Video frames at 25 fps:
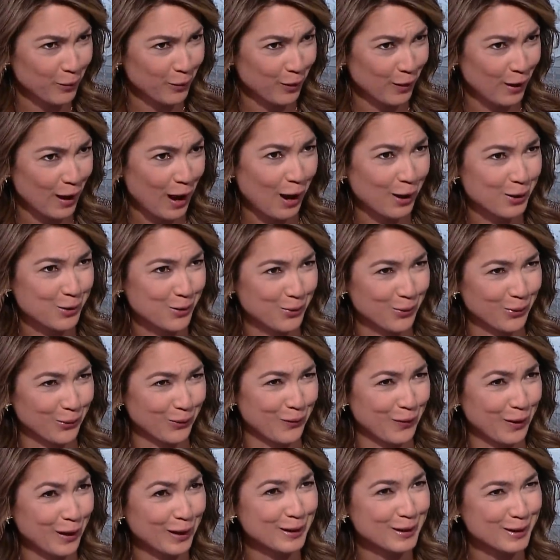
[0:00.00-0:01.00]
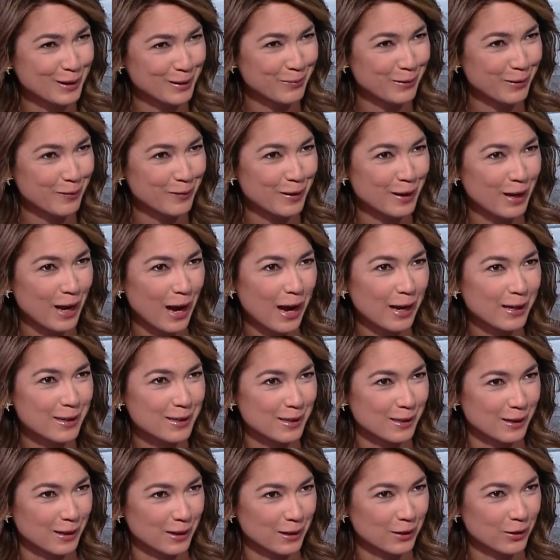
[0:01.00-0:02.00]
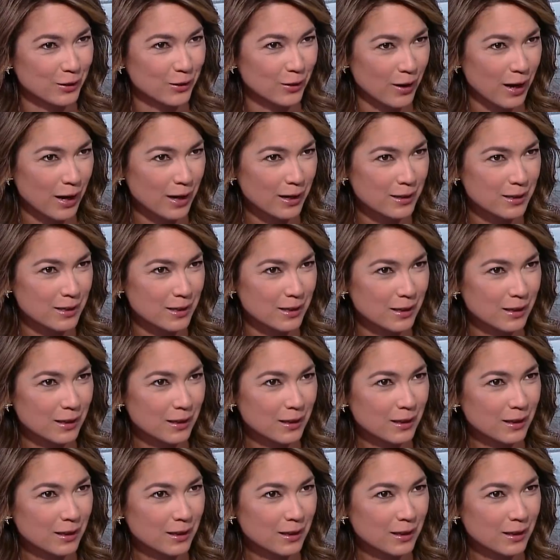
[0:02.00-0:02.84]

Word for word: with the actual victim of the accident, correct?